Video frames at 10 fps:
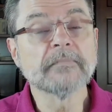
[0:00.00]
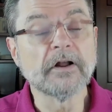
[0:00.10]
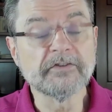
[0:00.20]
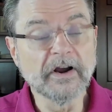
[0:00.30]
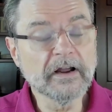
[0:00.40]

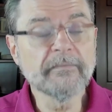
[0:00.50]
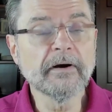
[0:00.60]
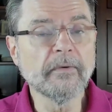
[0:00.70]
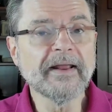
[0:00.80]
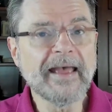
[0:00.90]
I'll talk
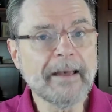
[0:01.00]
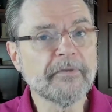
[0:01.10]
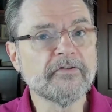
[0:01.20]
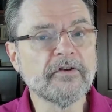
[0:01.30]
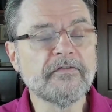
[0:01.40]
about what
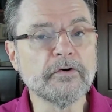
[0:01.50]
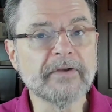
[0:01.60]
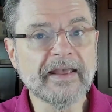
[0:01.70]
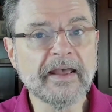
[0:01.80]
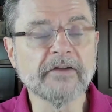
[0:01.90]
happens if you
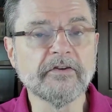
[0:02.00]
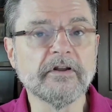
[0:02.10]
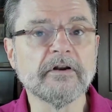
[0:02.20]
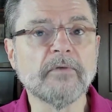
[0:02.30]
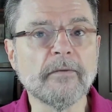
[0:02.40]
can't
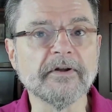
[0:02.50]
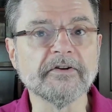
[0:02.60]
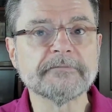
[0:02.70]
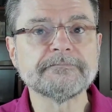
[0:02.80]
in a moment.